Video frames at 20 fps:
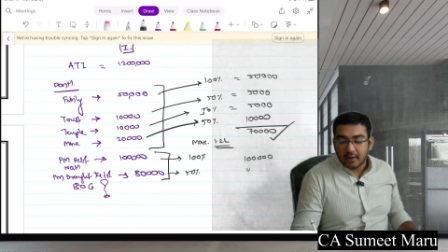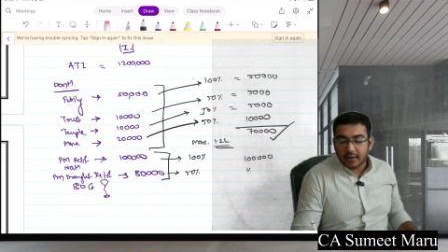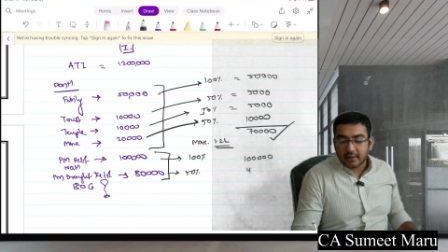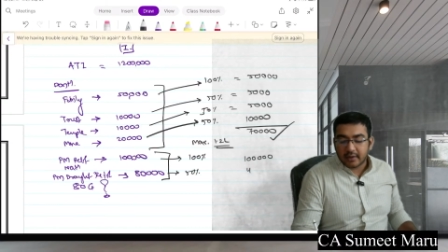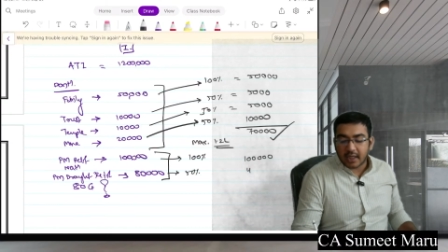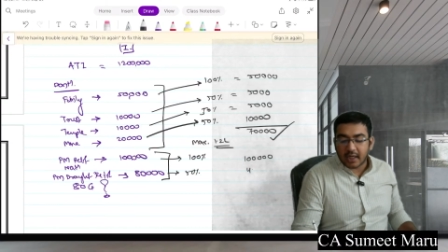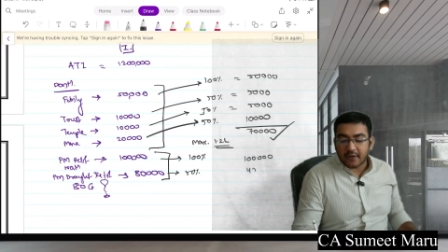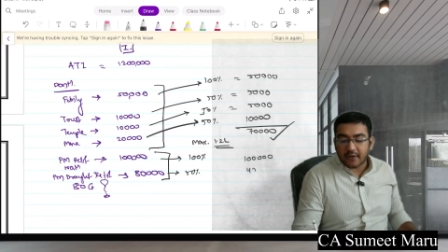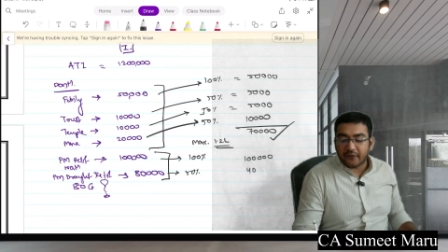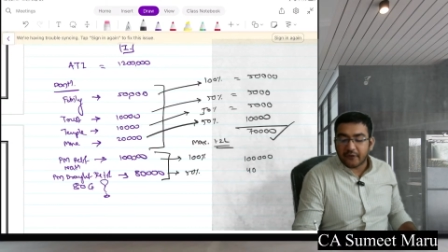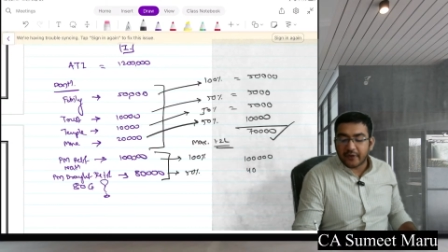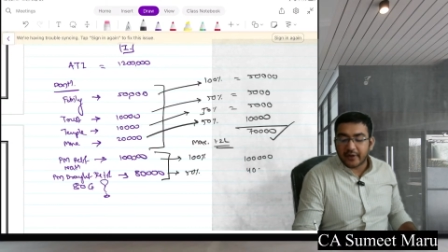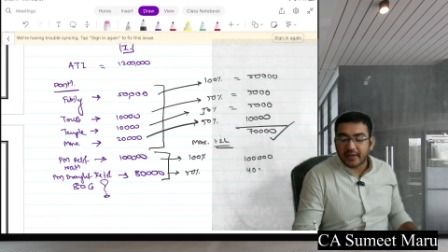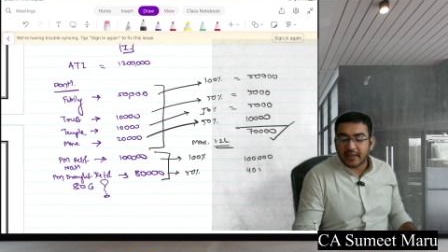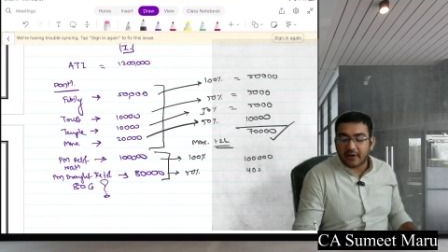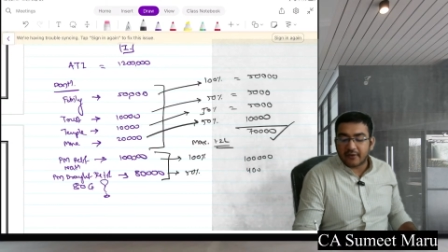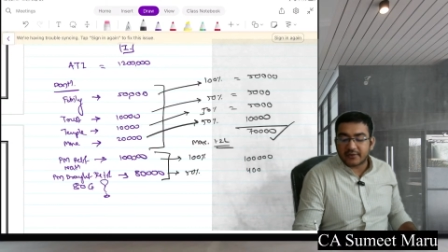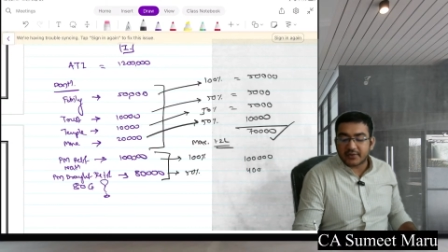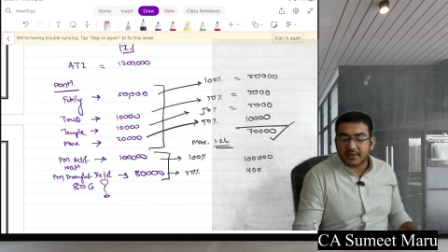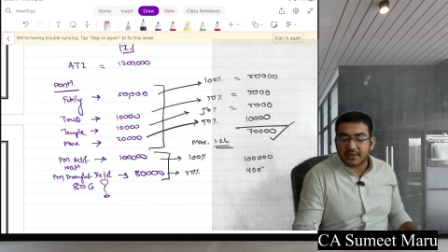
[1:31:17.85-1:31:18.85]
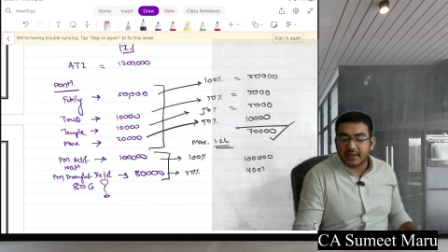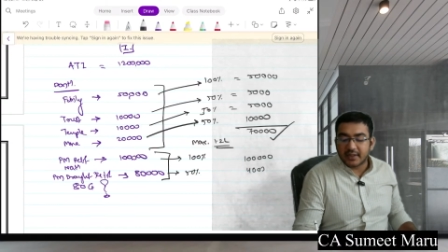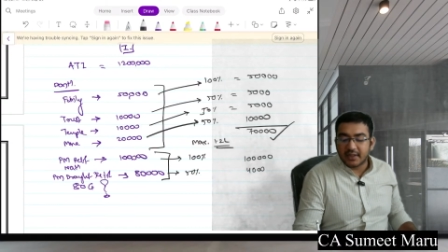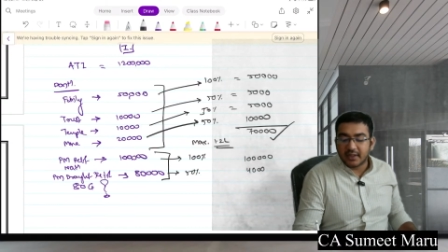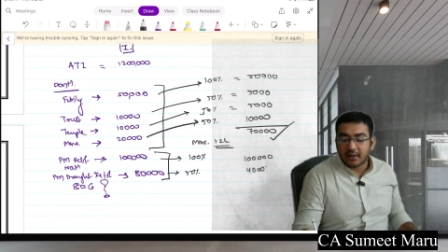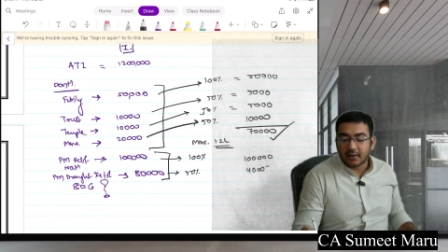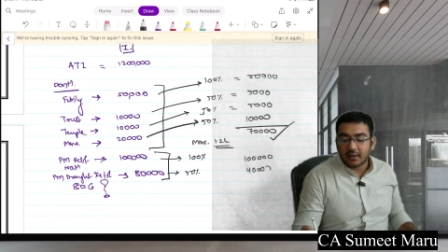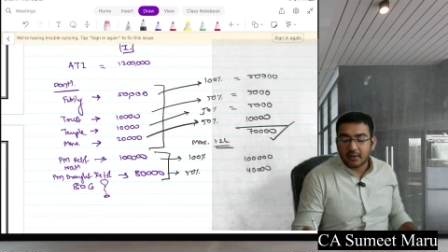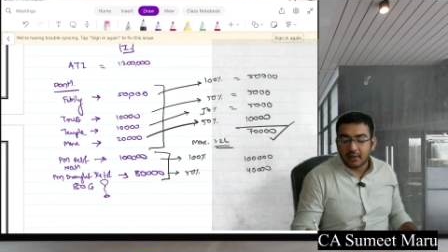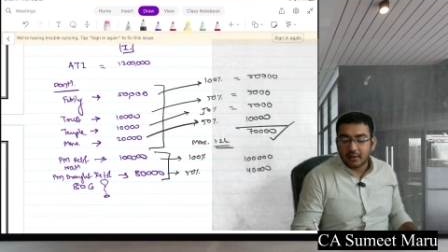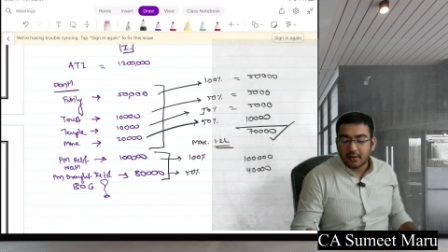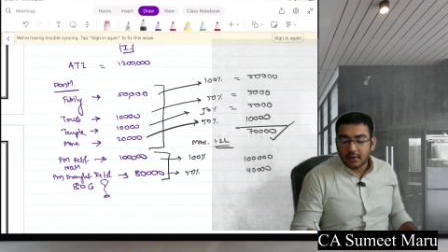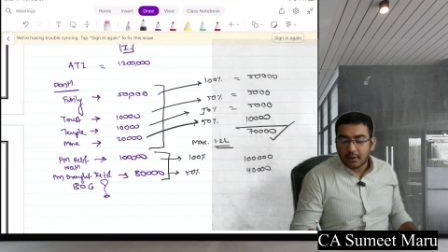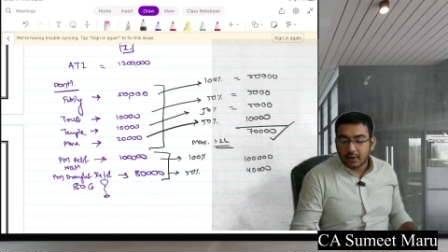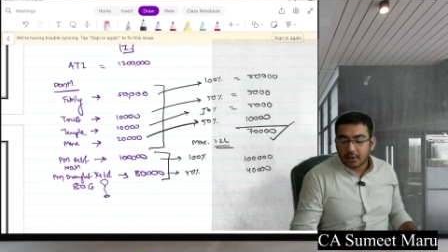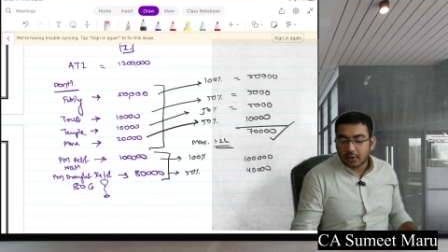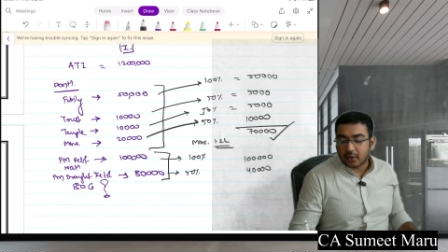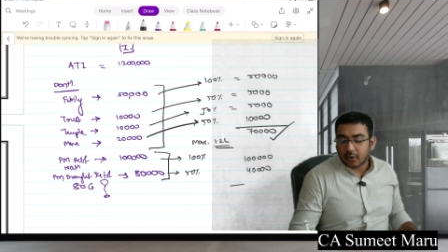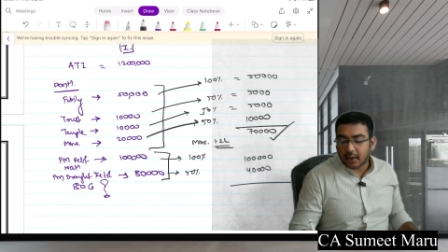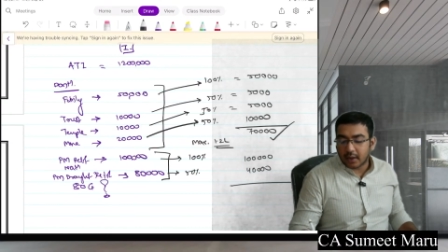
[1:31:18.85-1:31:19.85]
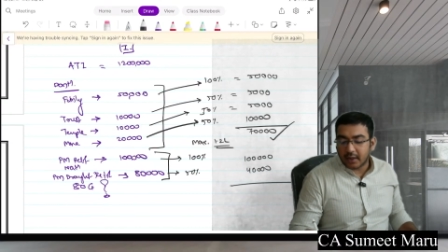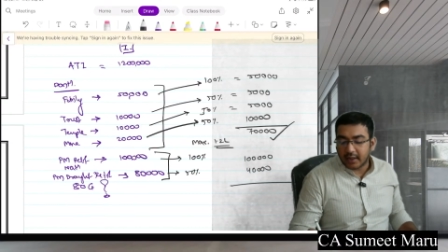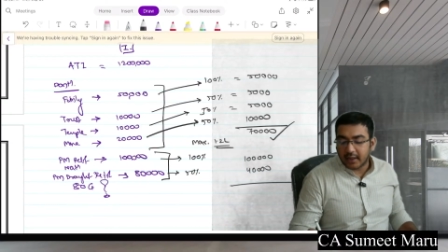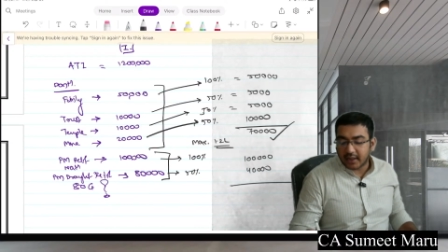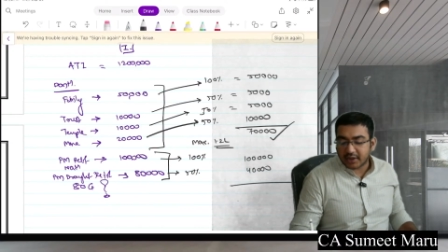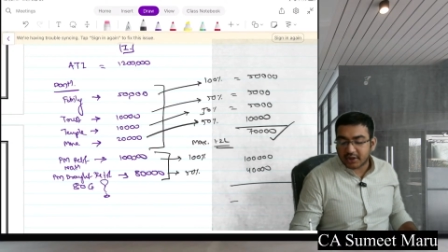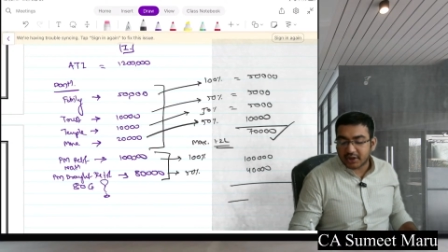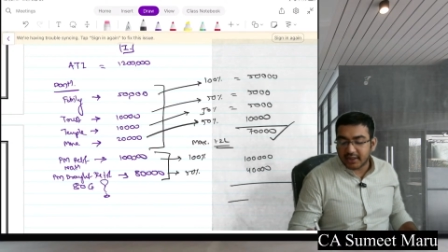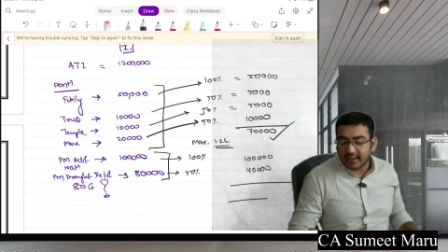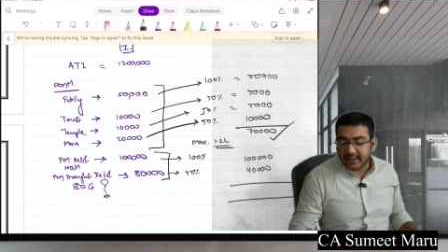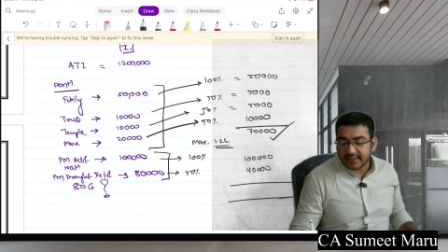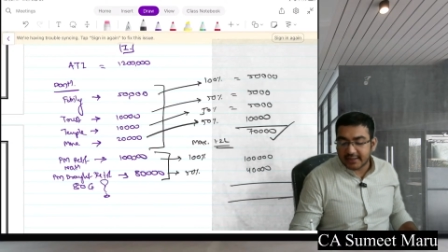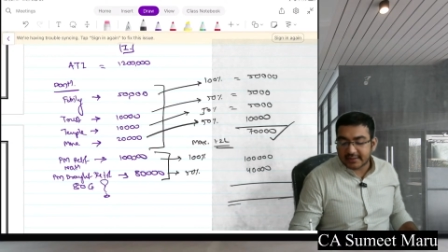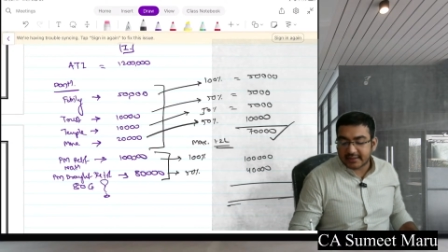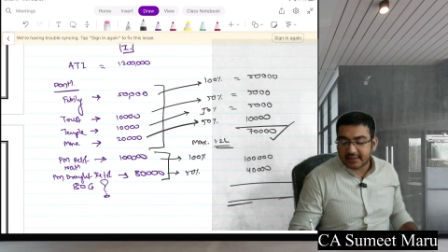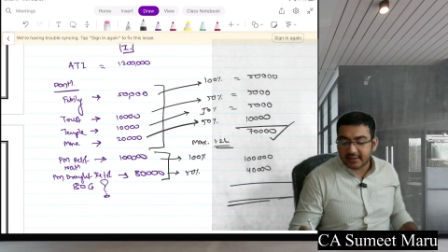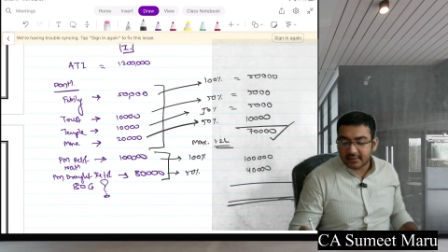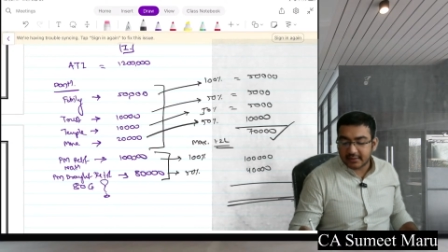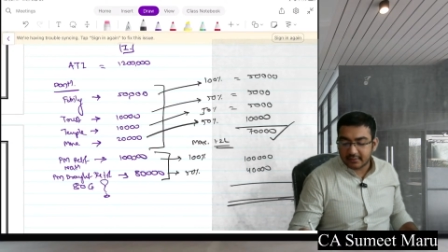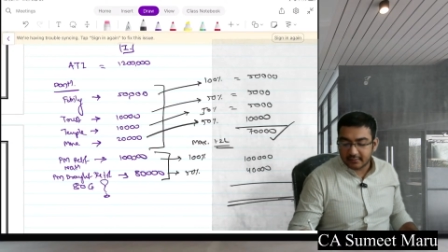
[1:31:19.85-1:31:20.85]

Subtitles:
Get 40,000 here. Total deduction is